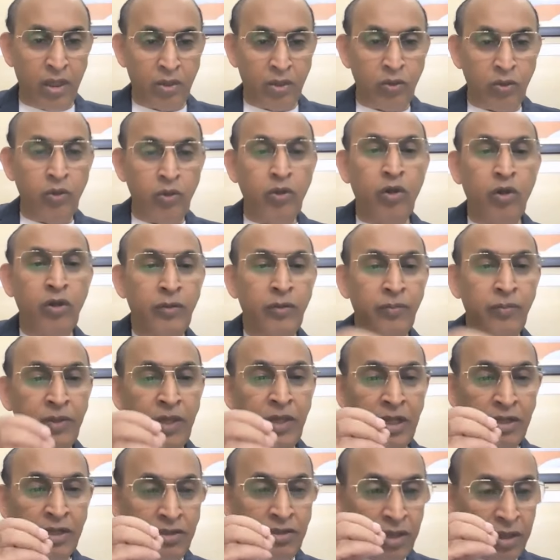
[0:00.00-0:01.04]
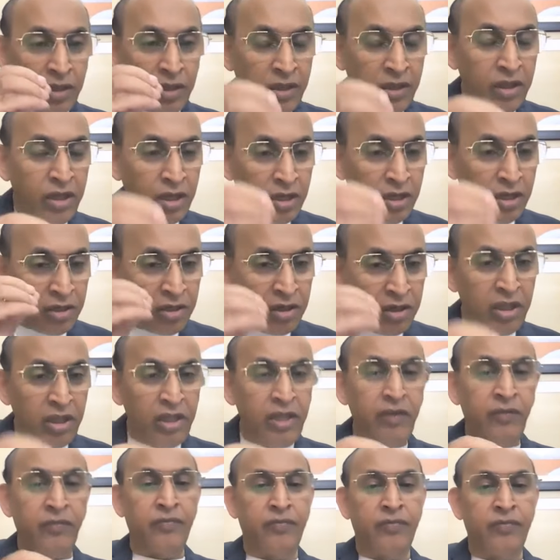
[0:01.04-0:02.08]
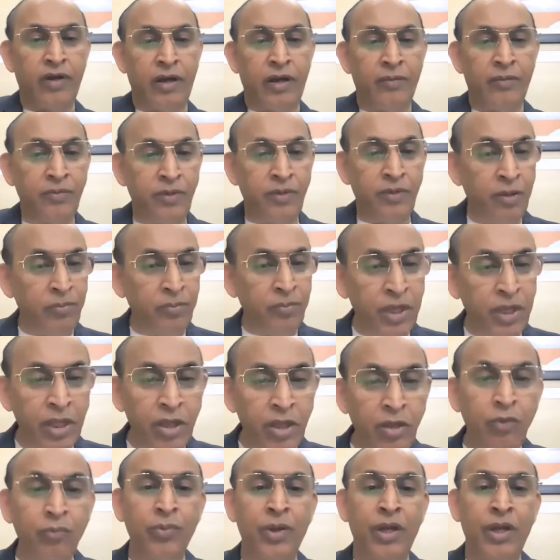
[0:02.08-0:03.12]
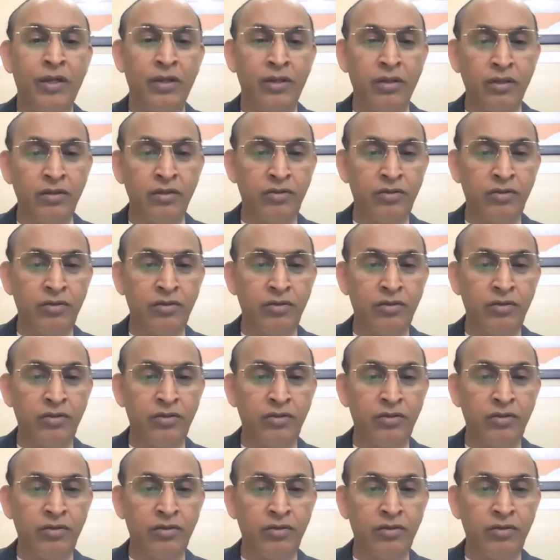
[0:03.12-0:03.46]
You know, if there is a real grief after bereavement,